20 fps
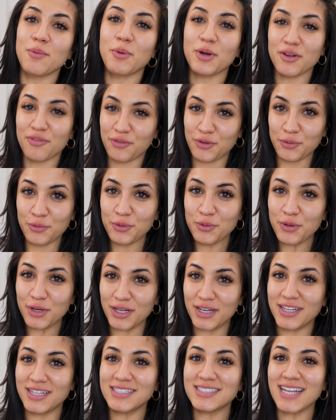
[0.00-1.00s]
I bought a few new
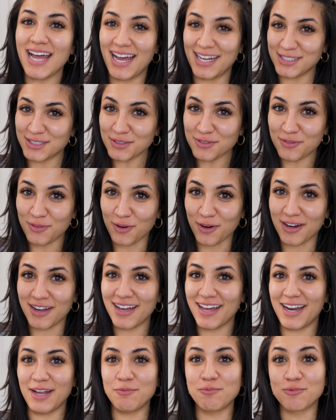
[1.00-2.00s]
goodies at
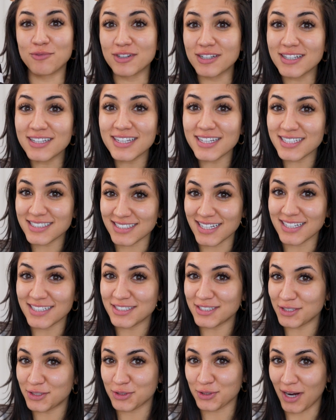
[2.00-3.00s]
Sephora and I'm really
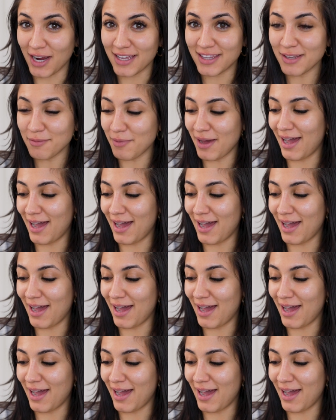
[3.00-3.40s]
excited to try them